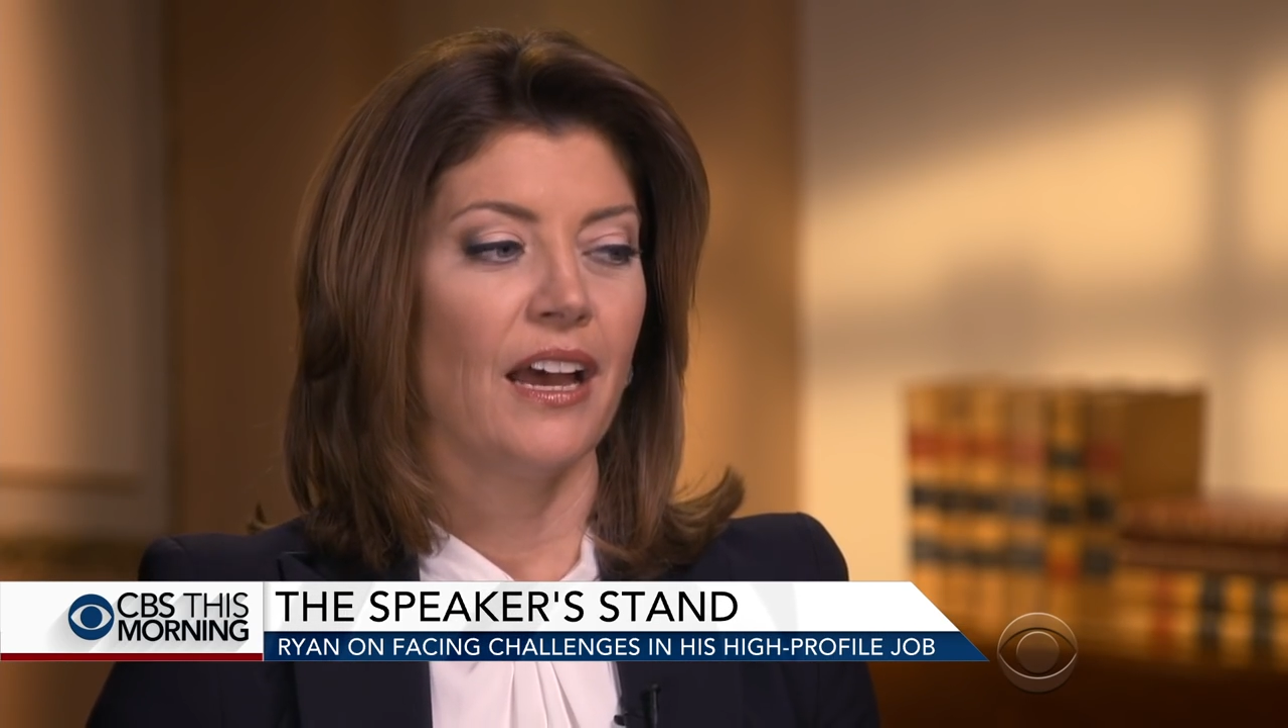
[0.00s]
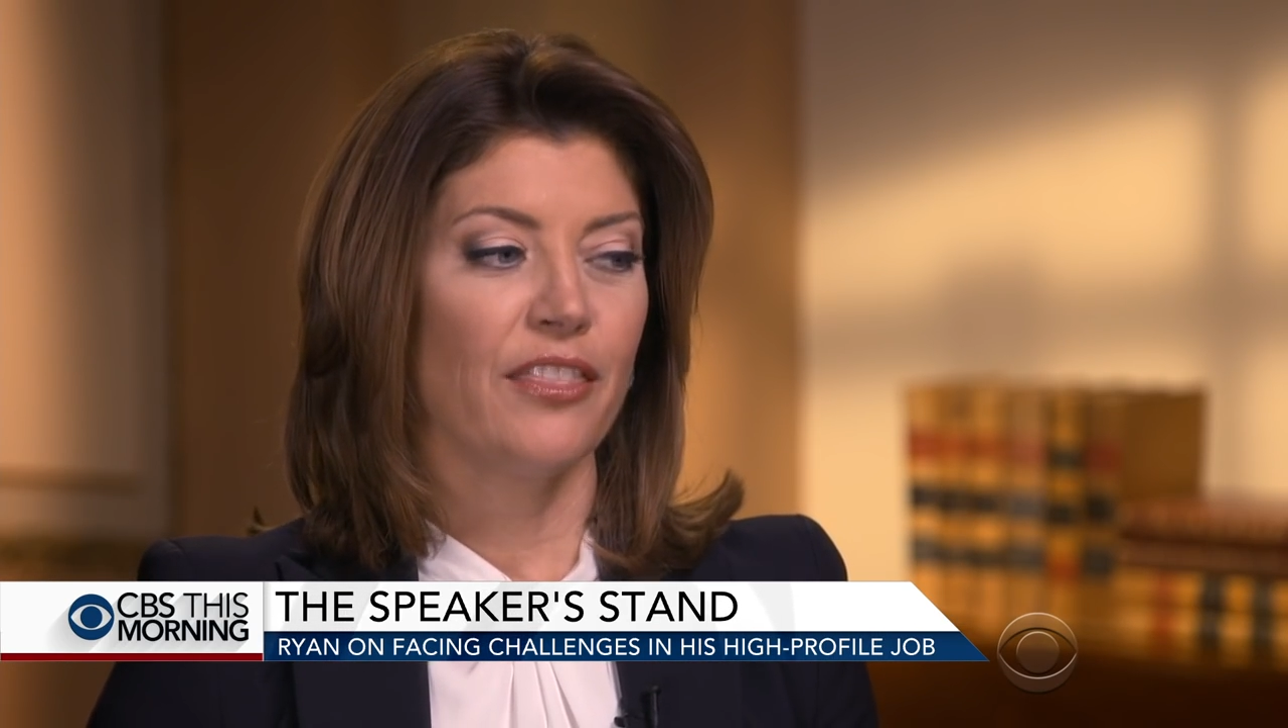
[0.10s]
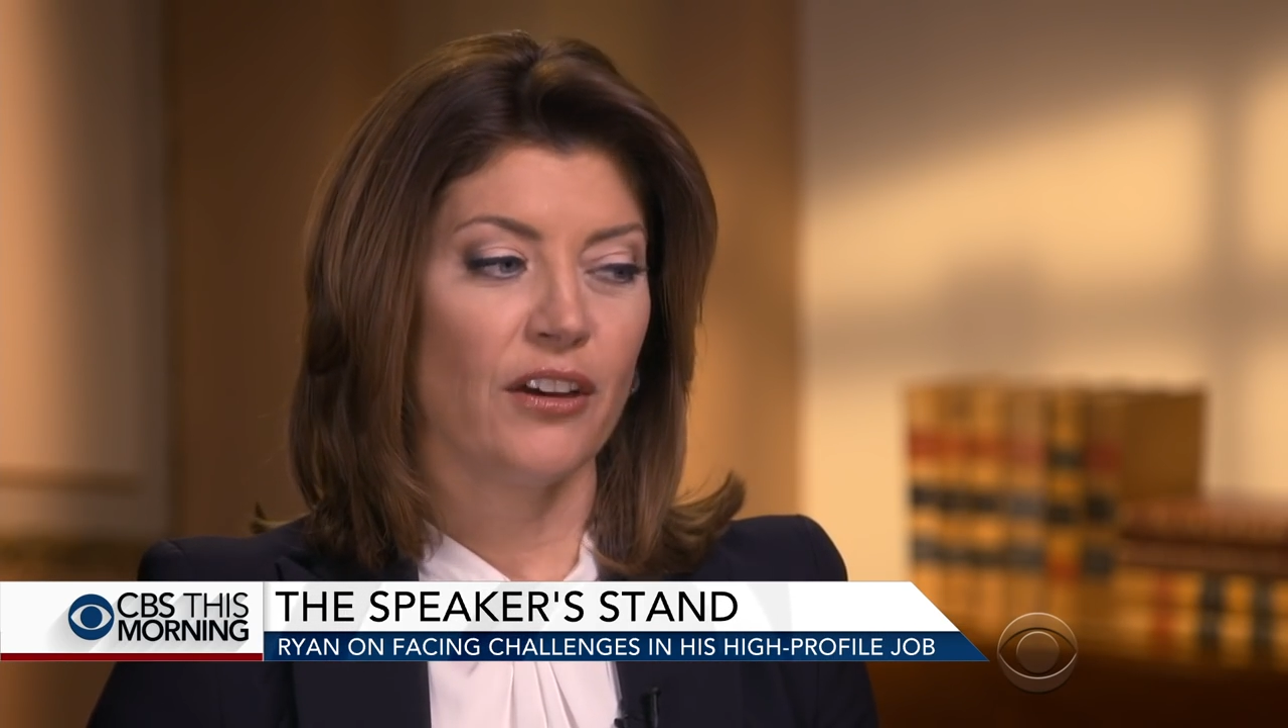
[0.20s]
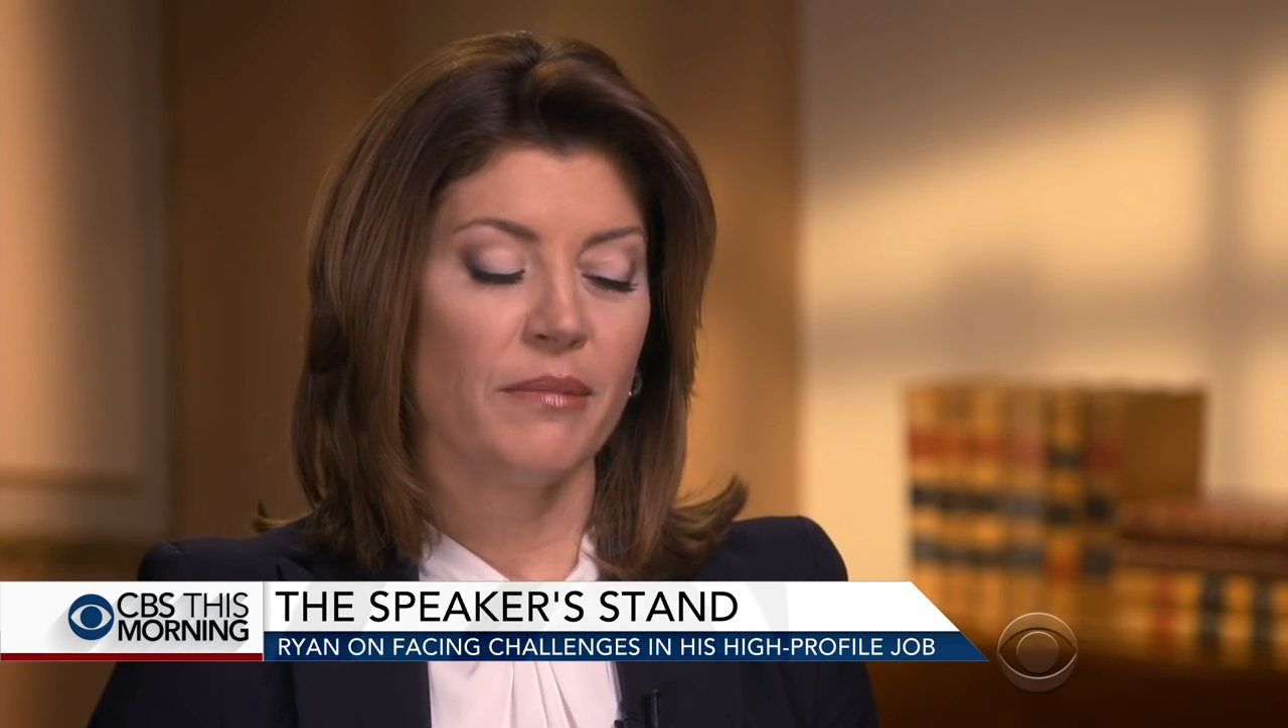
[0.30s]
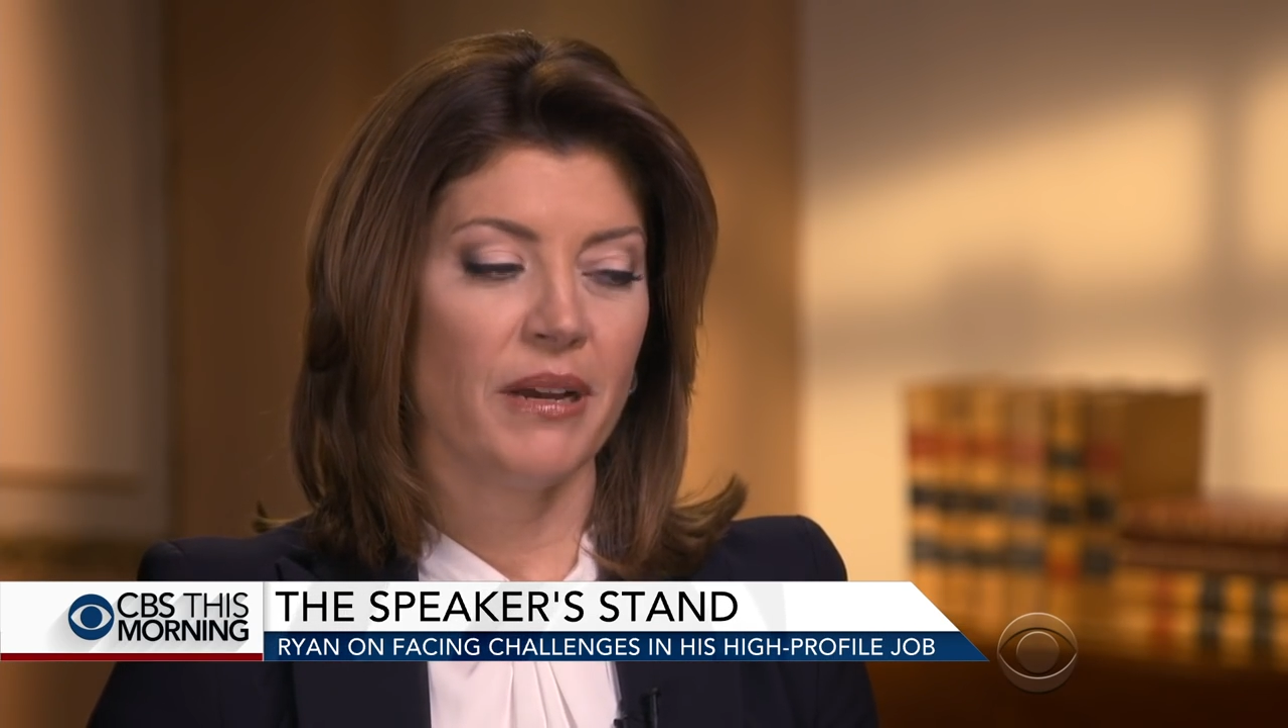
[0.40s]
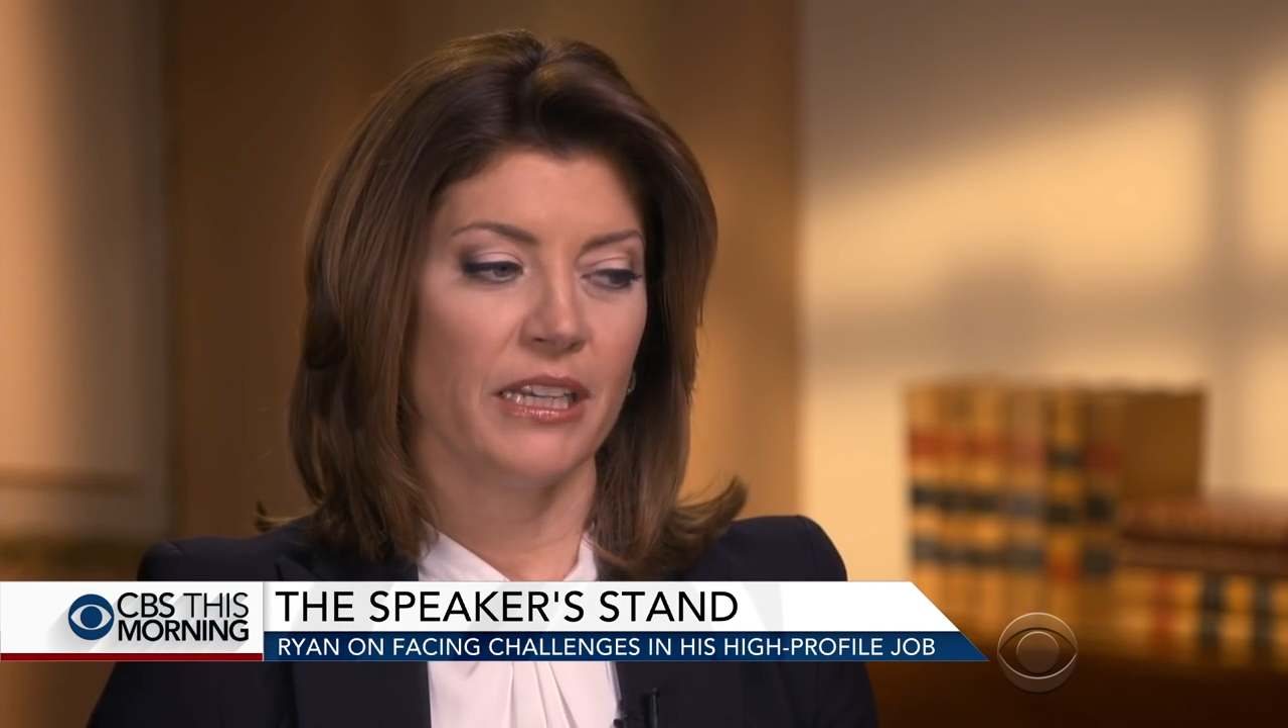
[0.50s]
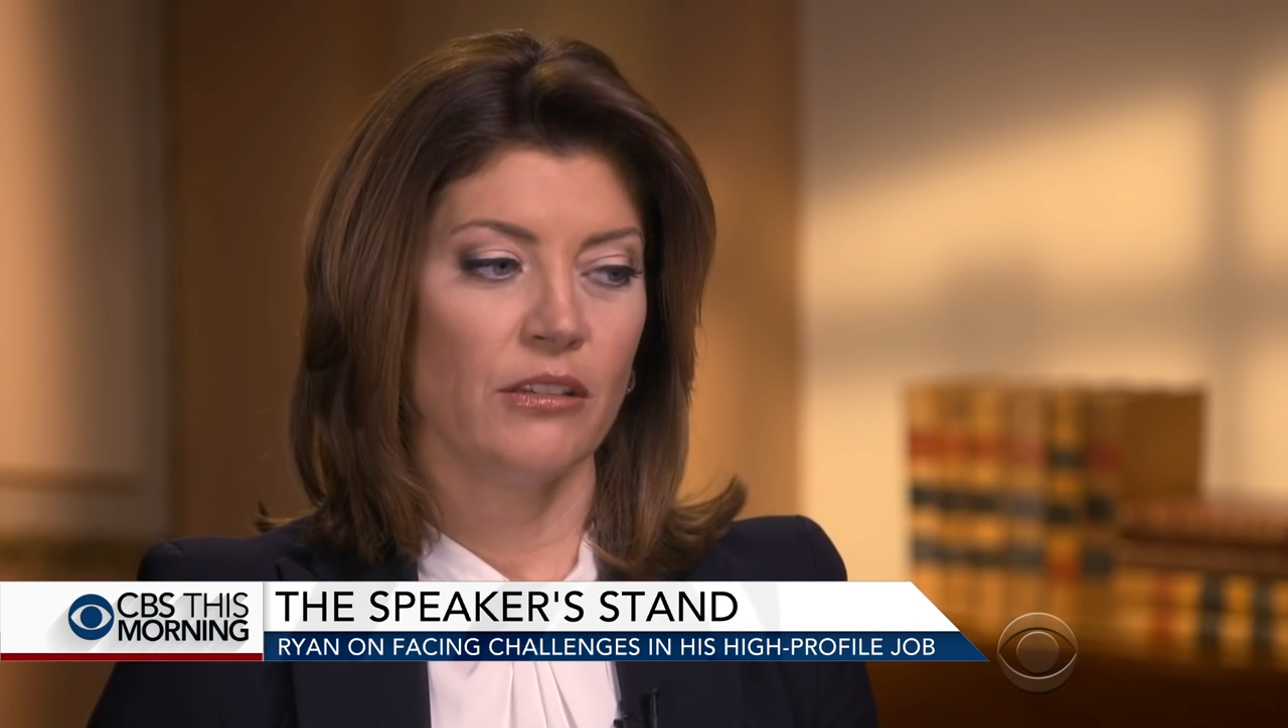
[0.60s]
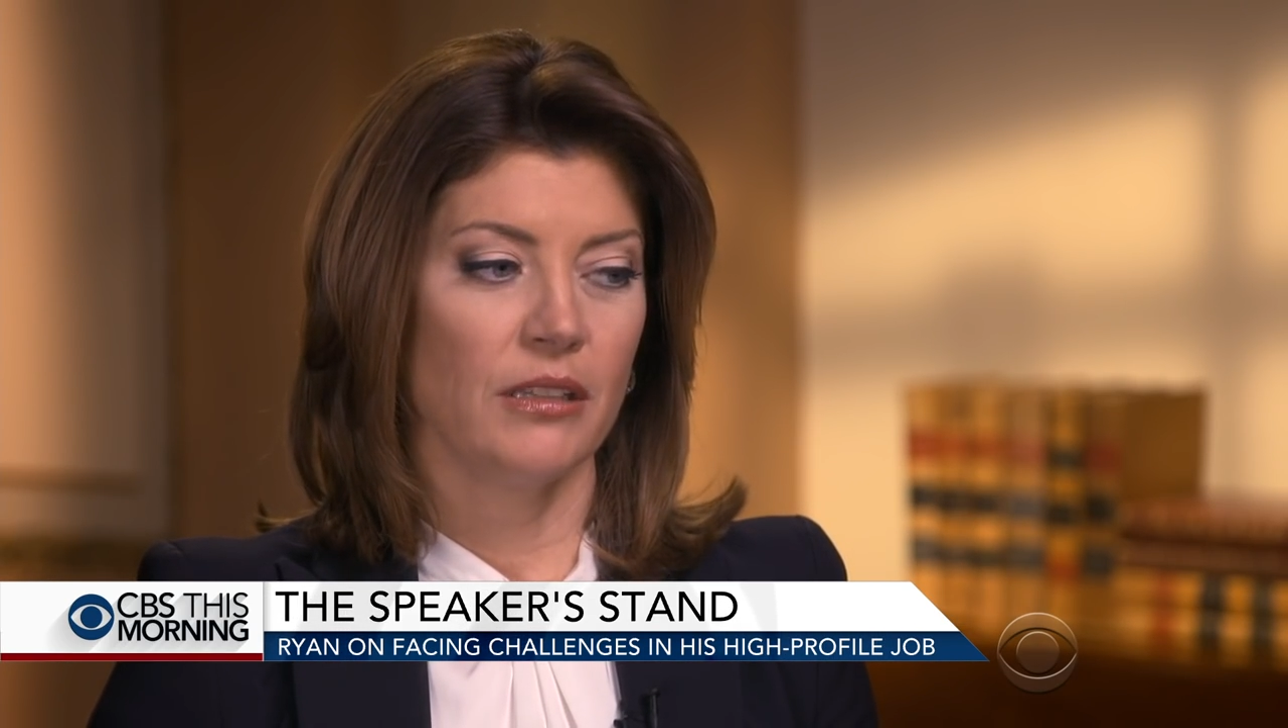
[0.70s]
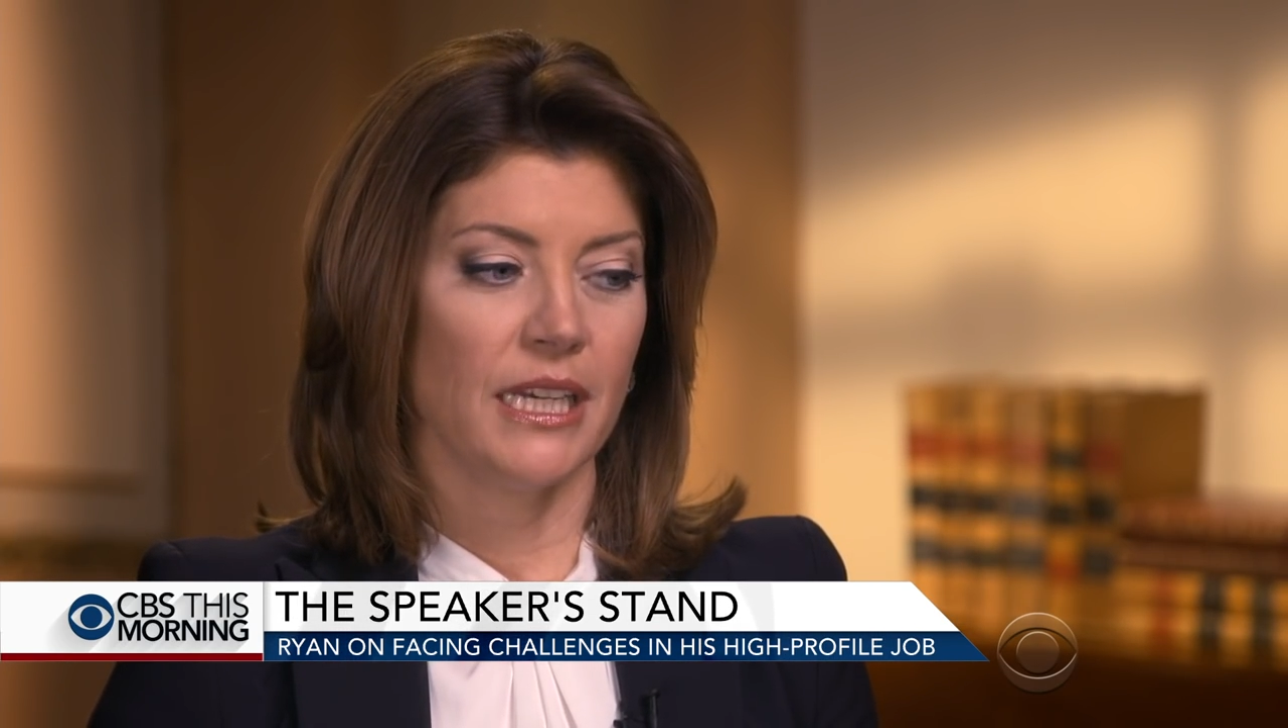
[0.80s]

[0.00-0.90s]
I thought about you